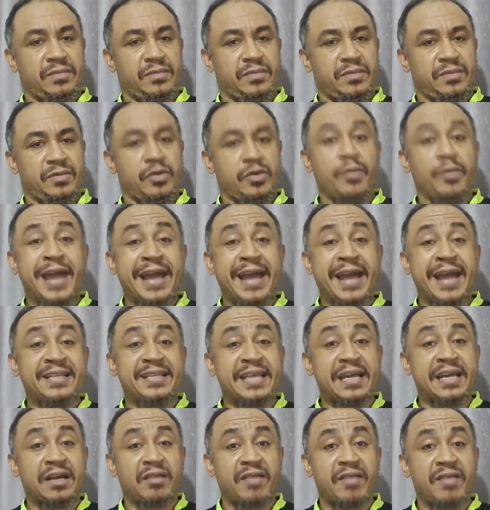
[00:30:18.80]
You'll be hearing
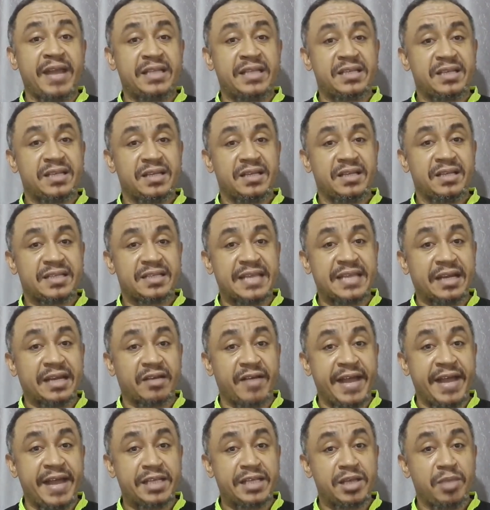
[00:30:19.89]
sink rate,
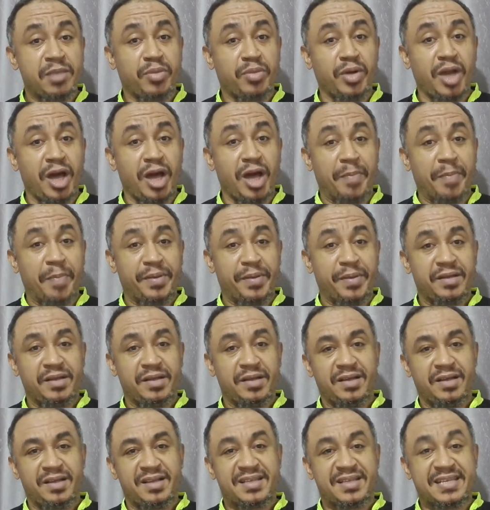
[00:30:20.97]
pull up.
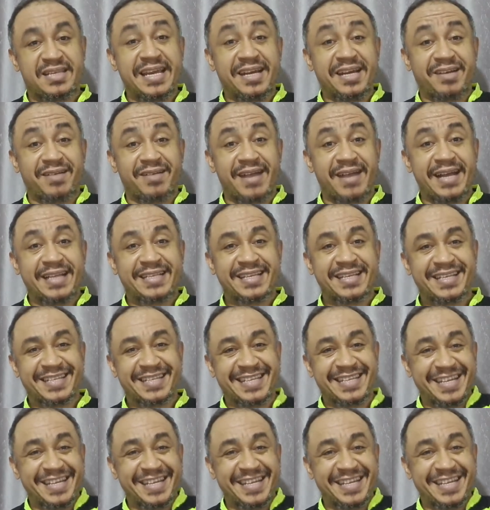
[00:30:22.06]
Sink rate.